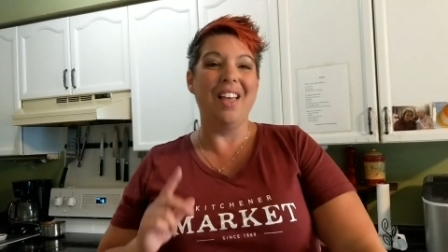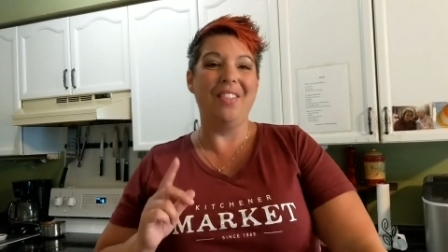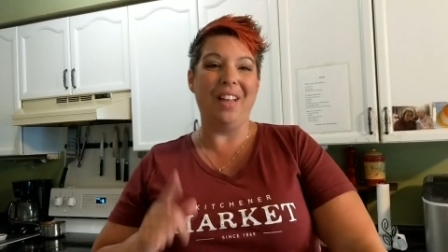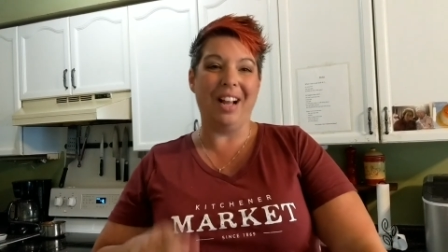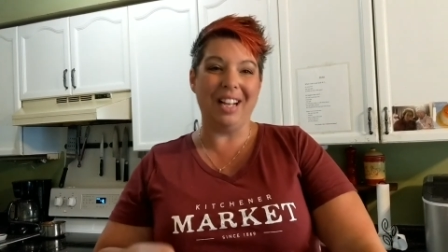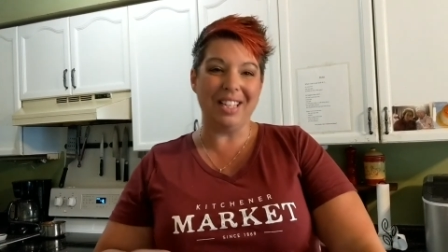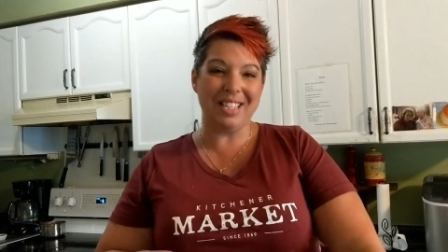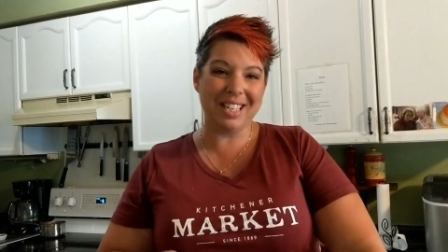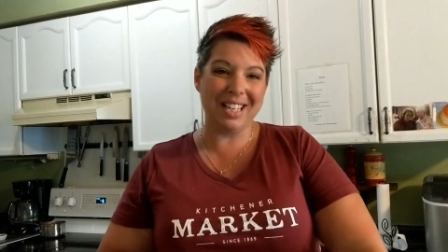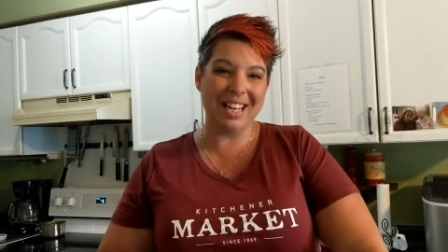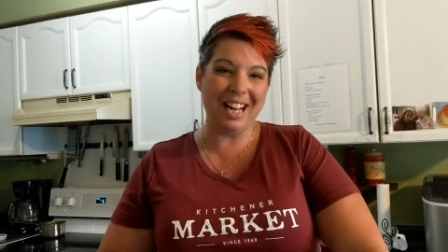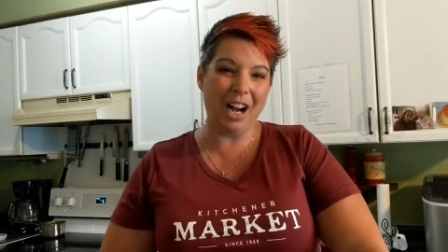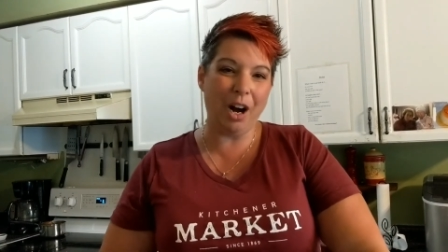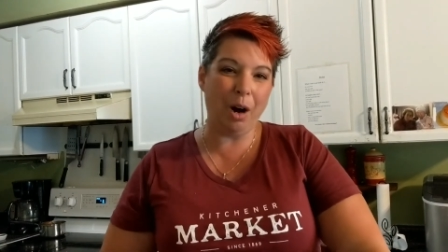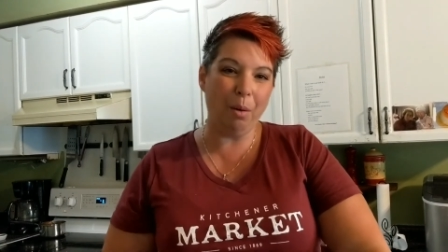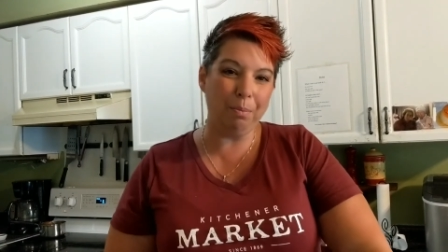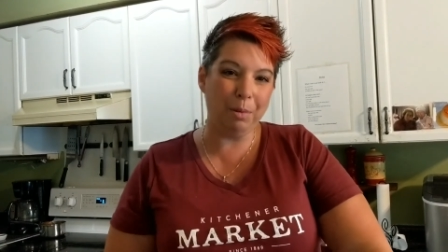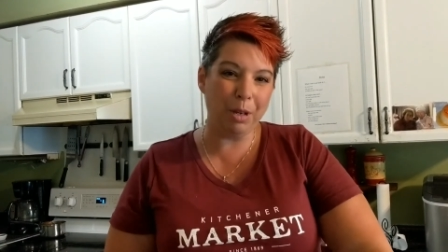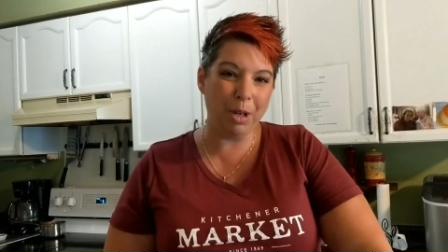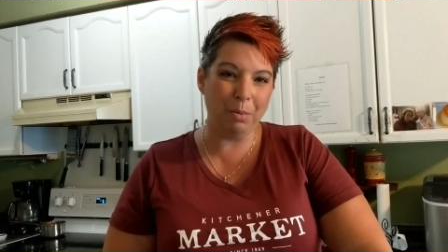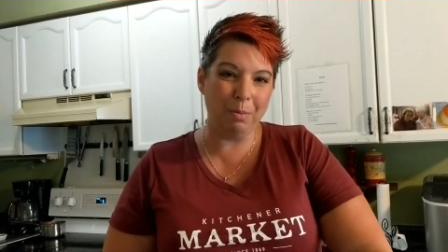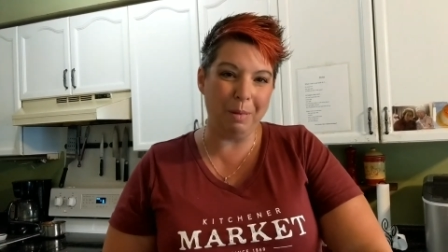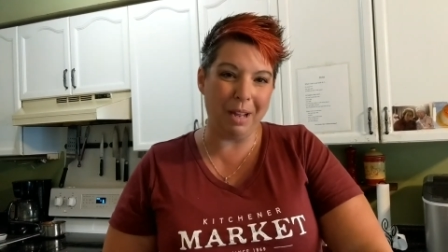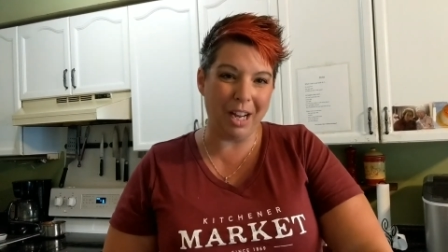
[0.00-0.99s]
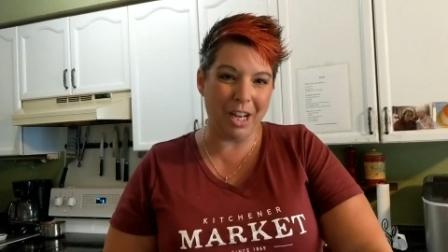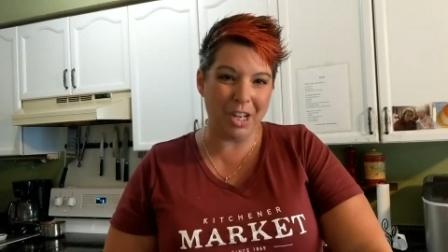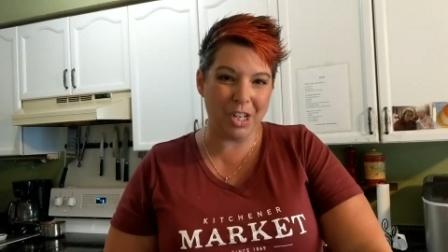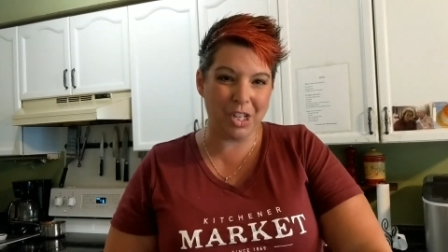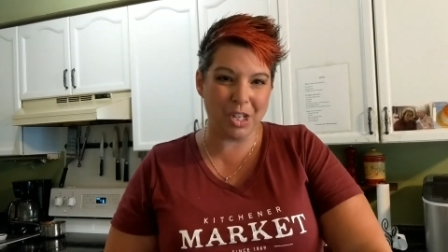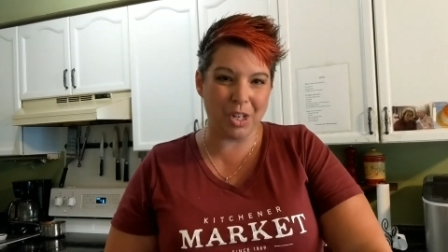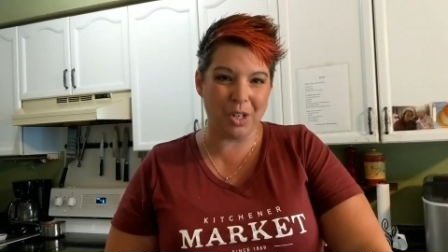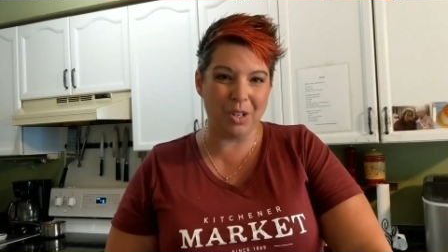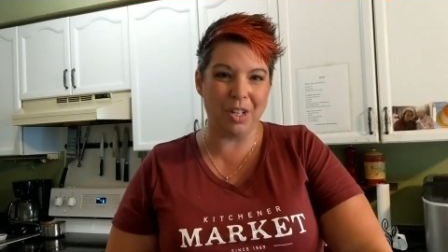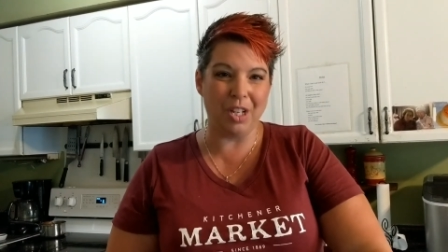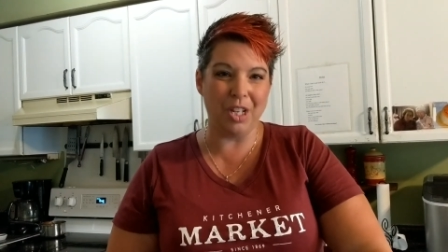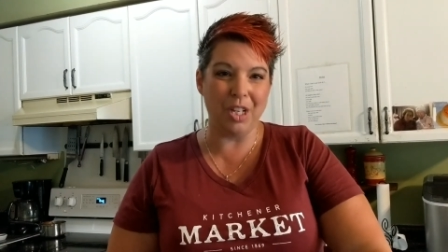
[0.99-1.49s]
That's going to help you make
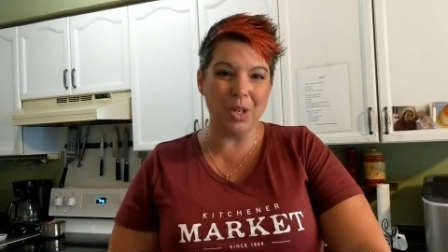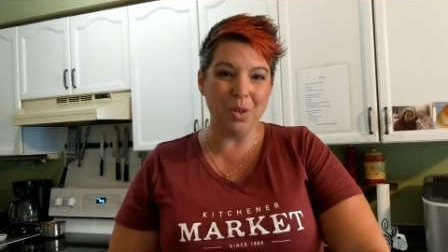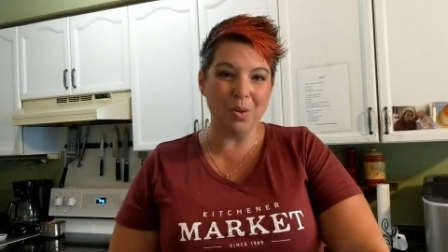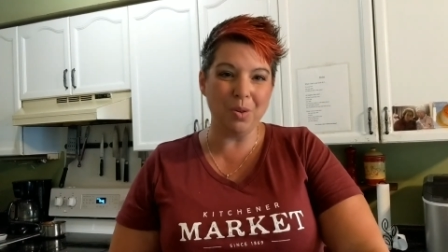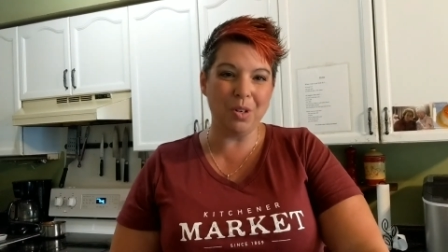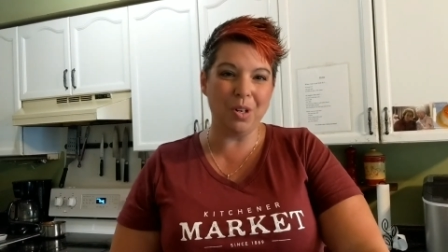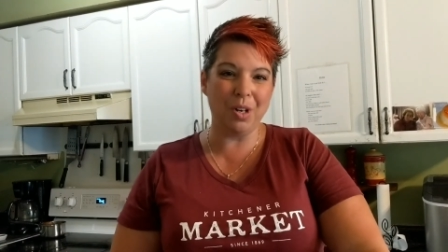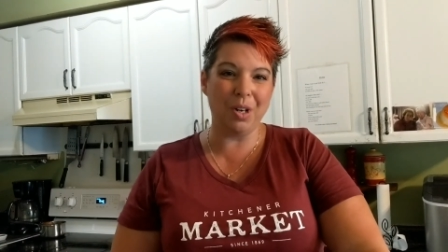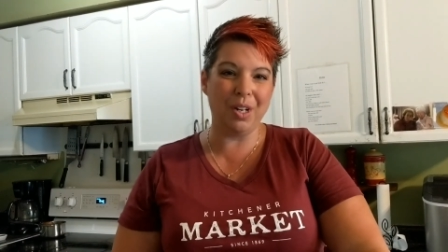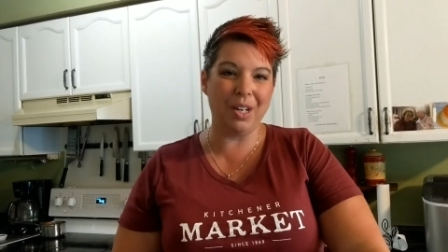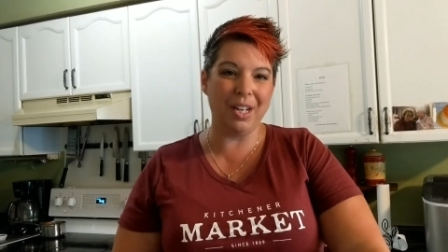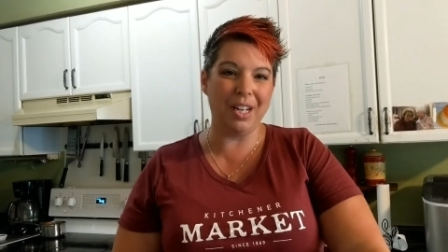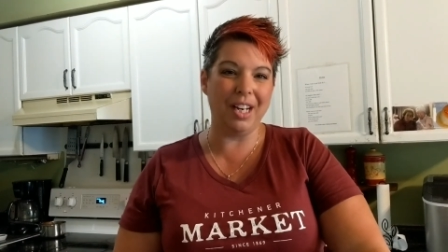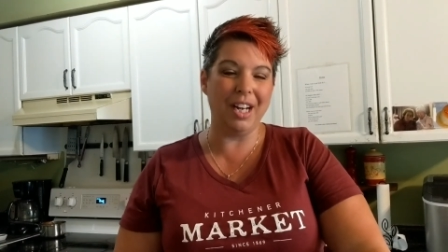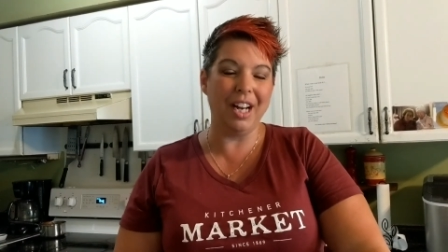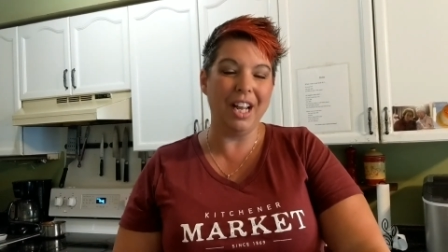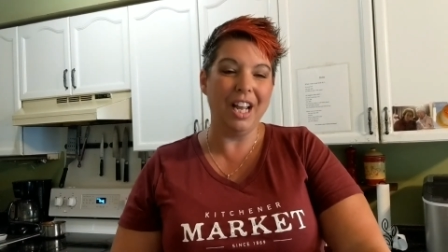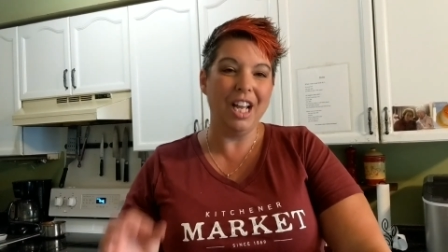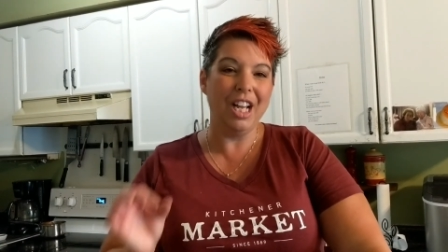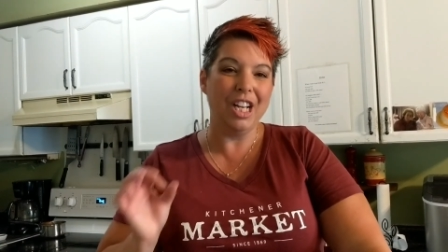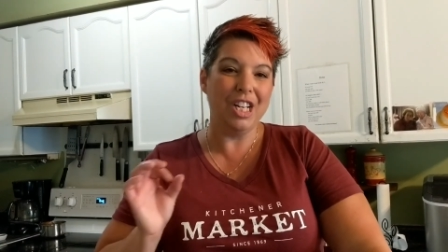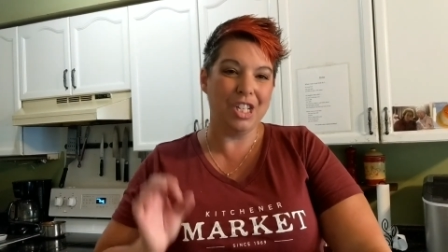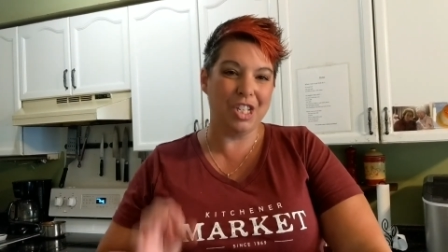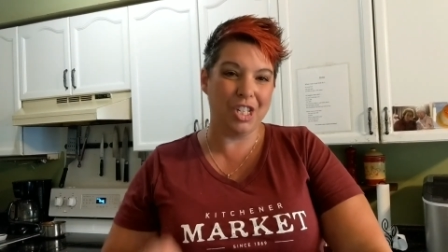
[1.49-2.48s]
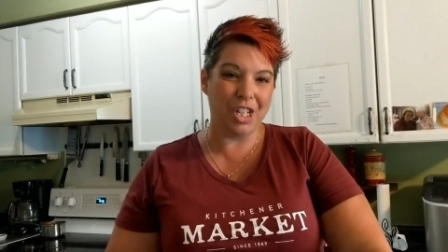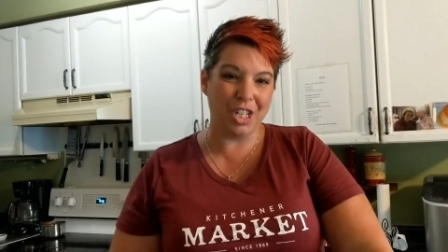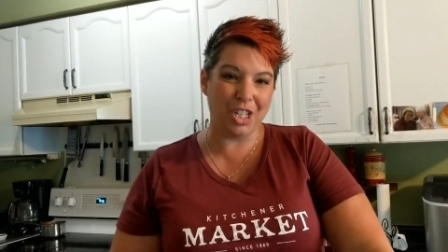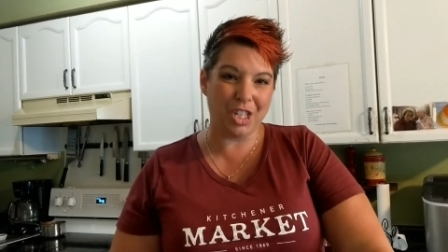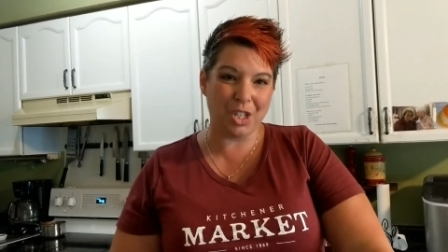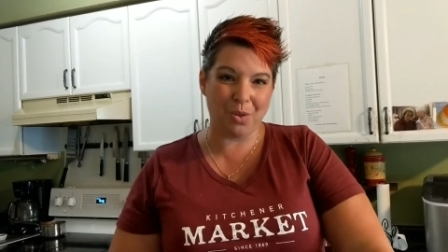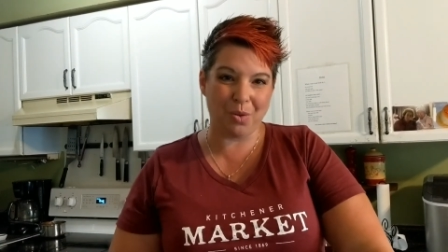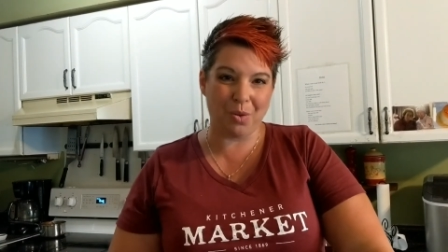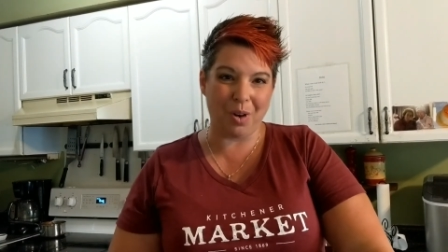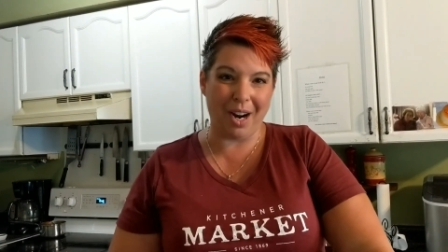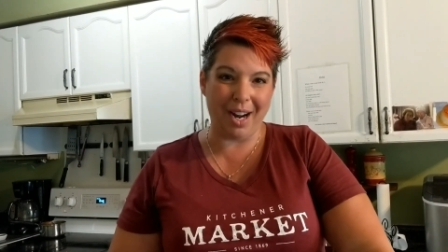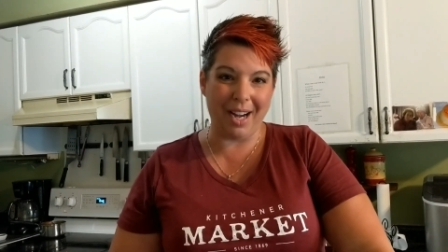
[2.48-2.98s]
sure that you cook it
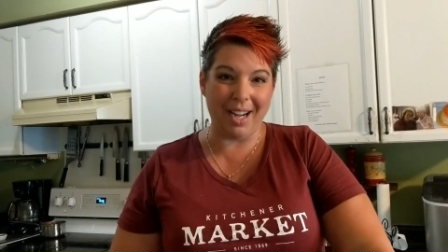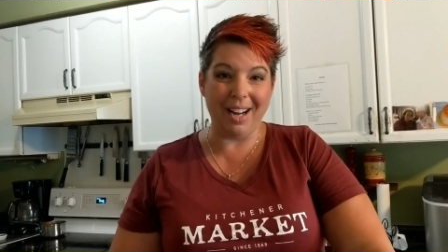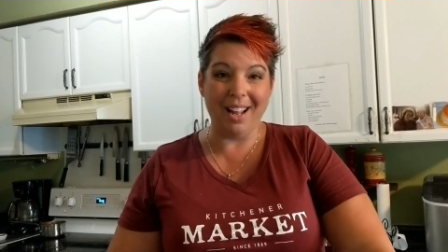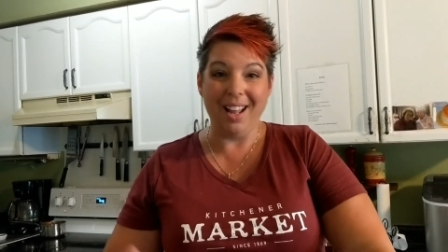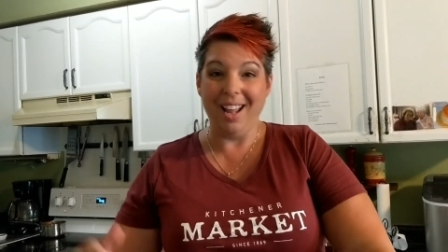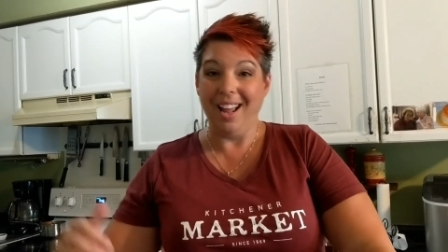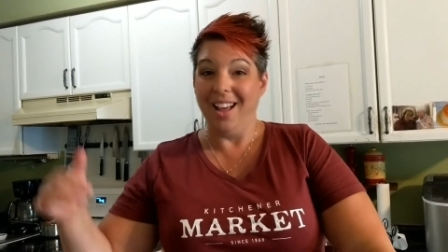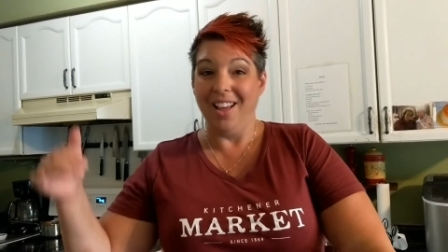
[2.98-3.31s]
just right.